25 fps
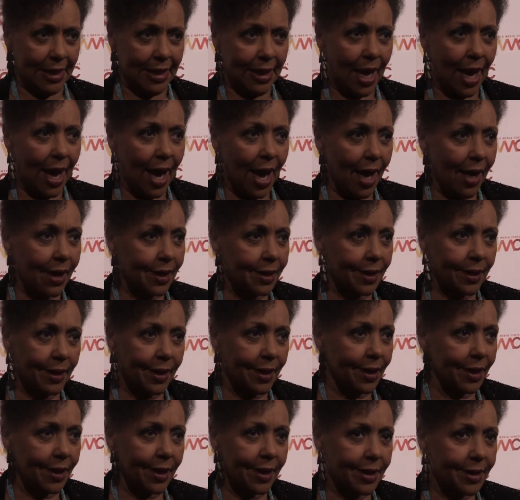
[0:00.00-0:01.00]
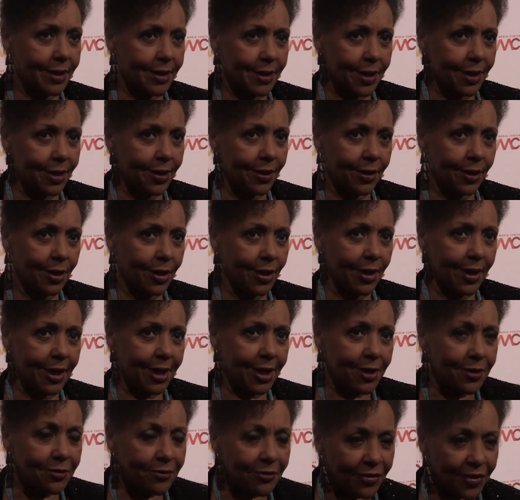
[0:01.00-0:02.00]
uh, uh,
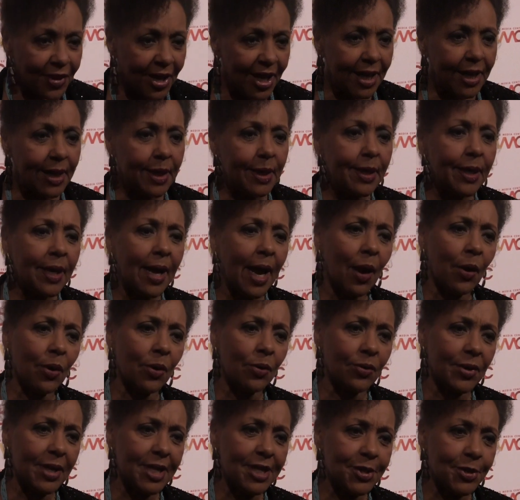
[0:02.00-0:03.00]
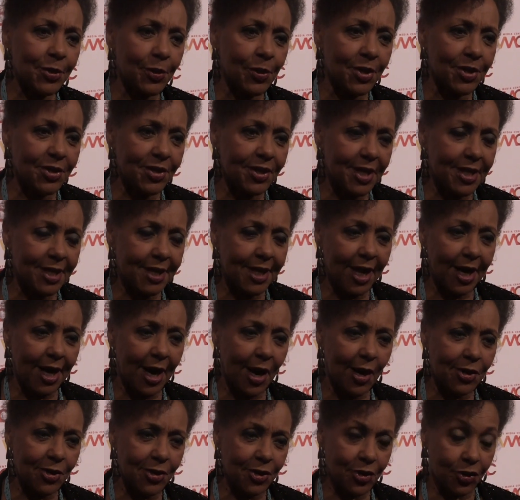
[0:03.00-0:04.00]
convene our resources and
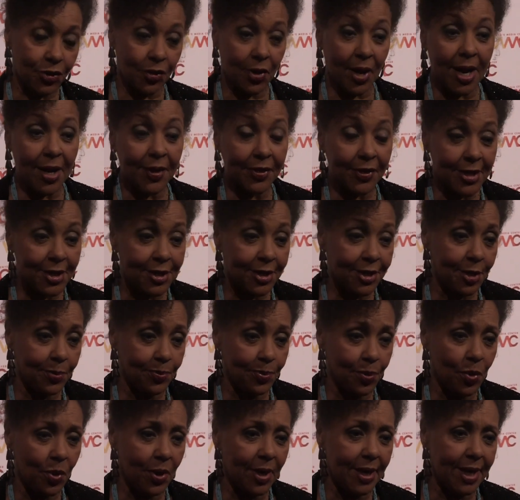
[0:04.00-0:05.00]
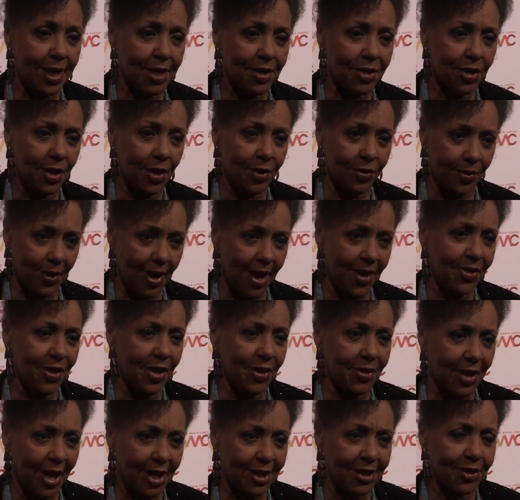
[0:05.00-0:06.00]
our strength and support each other. I
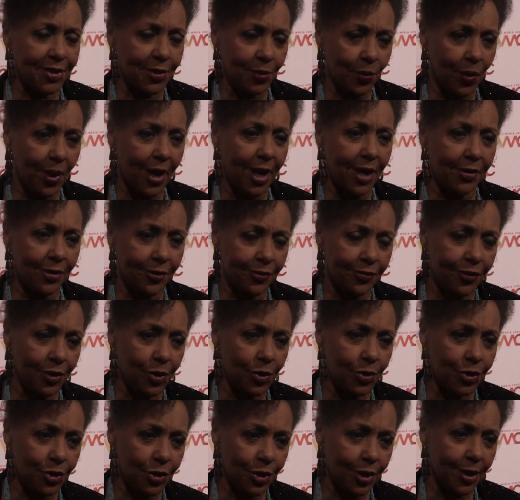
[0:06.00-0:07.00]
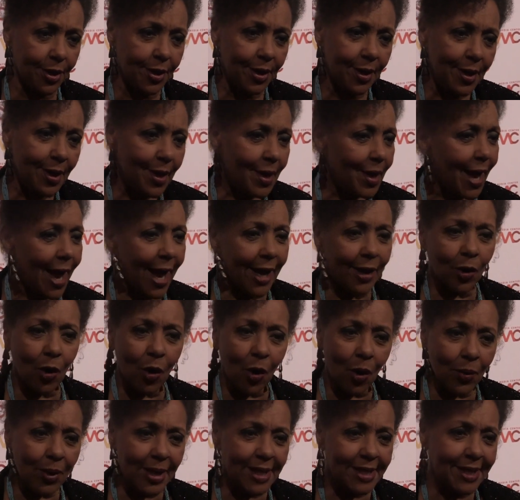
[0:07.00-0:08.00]
think that's the way of the future. And
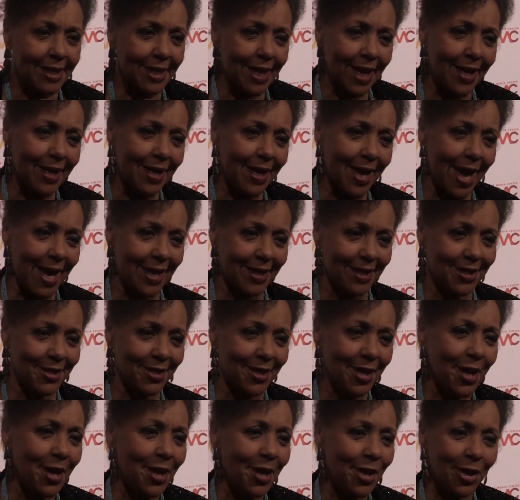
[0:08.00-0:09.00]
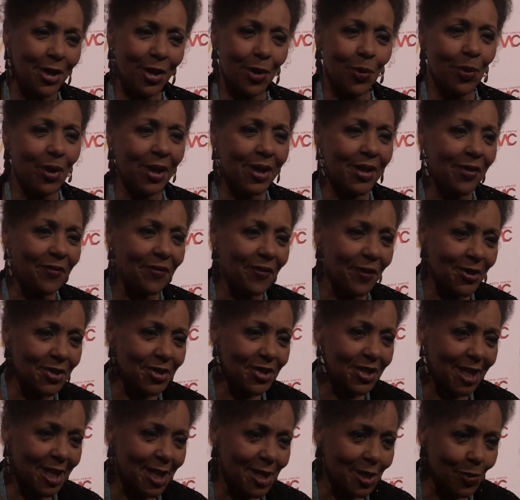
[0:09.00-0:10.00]
always say yes. You know, one of the
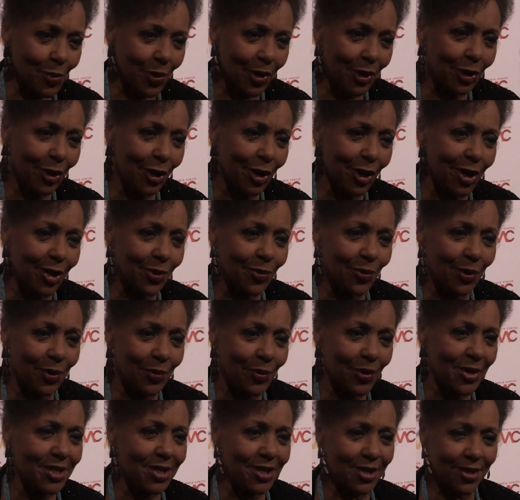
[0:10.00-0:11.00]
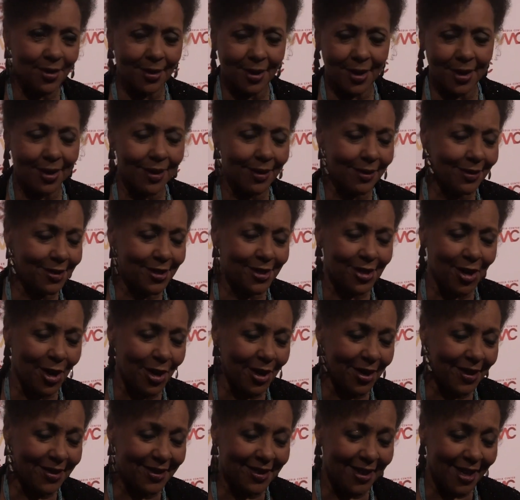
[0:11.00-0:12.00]
first things we learned when we uh,
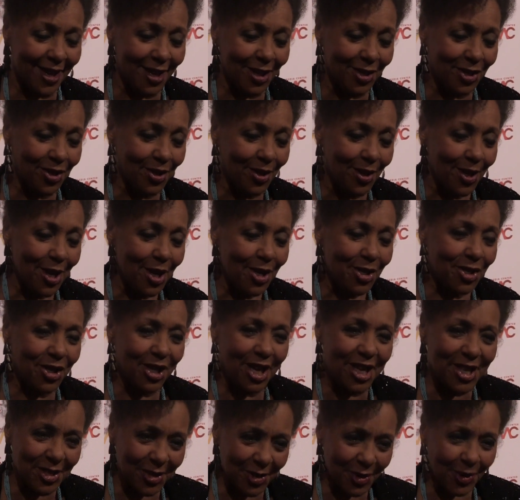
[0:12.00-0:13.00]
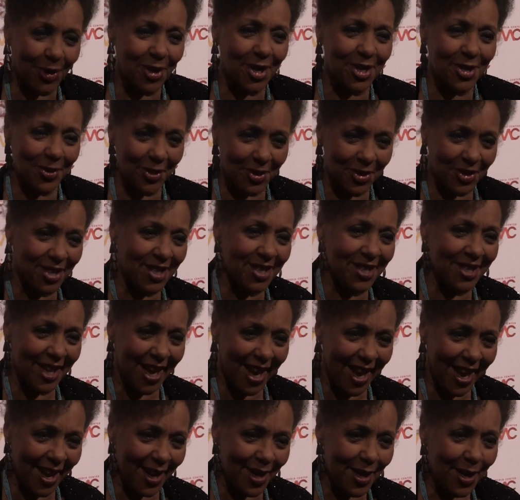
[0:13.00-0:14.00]
started uh, SheSource, which is
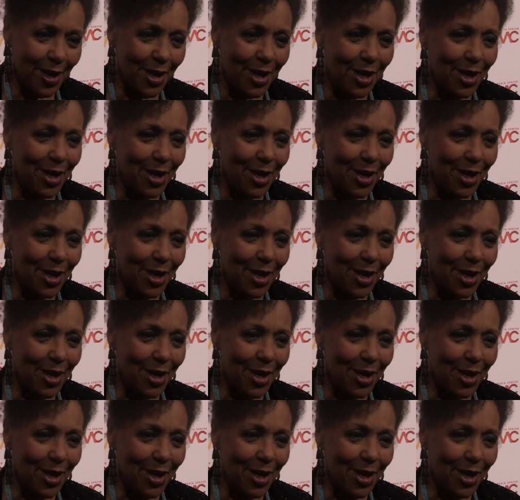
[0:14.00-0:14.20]
a